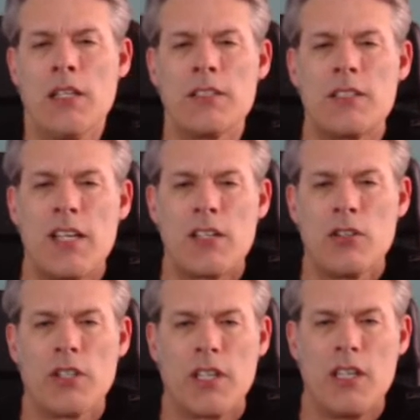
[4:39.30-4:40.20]
Let's take a
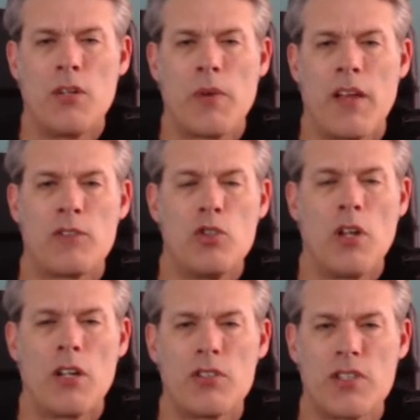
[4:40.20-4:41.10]
look here. We have
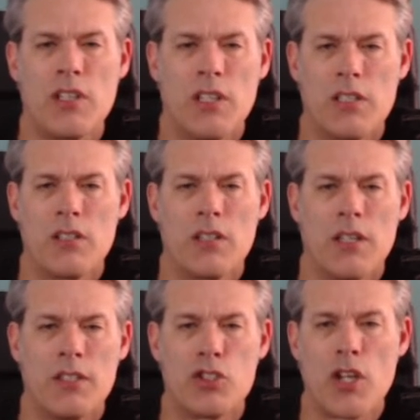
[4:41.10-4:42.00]
$2 in
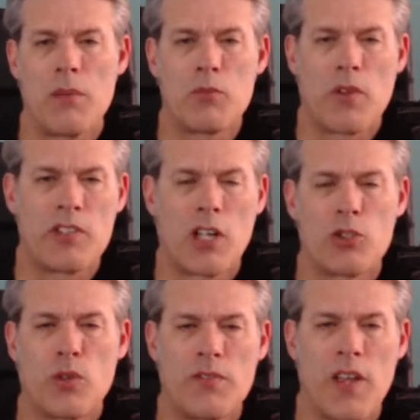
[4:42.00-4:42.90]
gems, we have
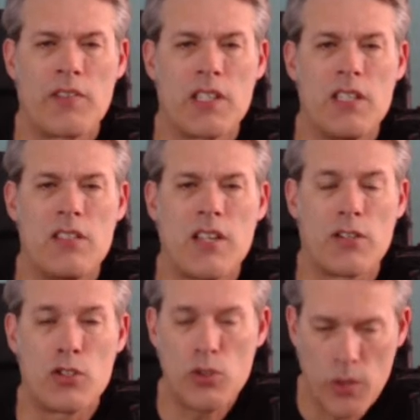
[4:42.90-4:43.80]
$1.25 in keys,
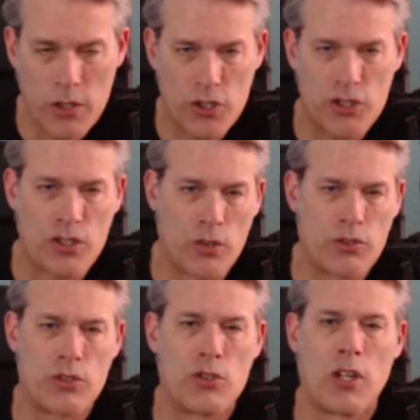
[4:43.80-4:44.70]
and two energy
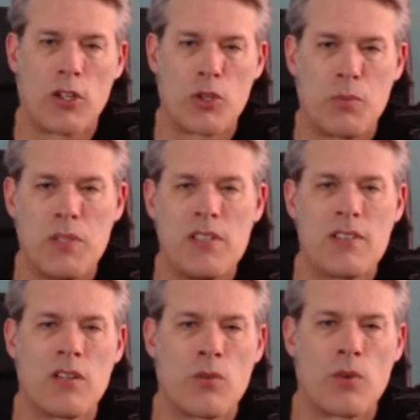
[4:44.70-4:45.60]
stones at $2 a piece.
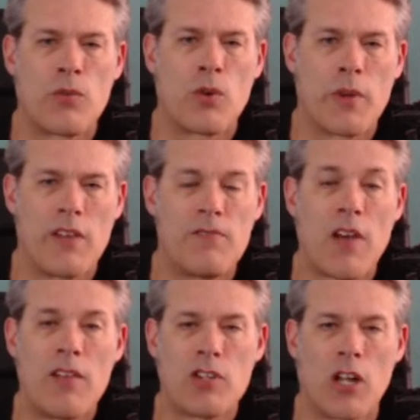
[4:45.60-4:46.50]
Therefore, we have
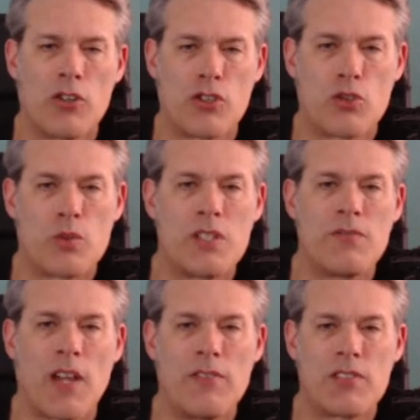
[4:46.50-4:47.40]

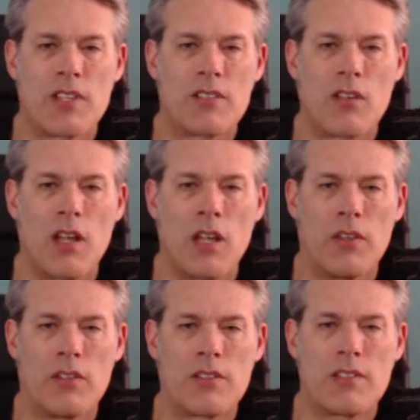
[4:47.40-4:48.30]
$5.25 on
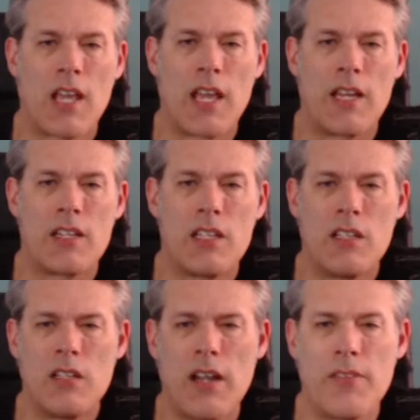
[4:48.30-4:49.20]
the side
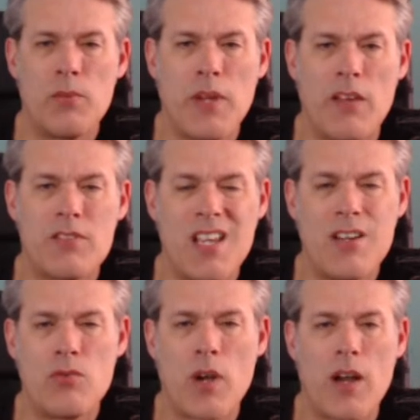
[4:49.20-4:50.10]
here. And then we have
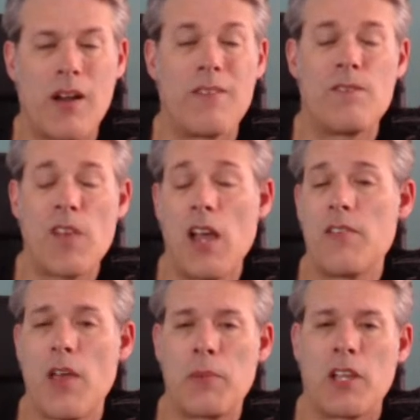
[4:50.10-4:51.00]
10 rare and
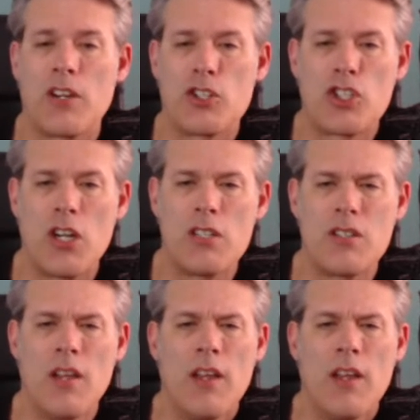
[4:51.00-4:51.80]
5 epic gear shards,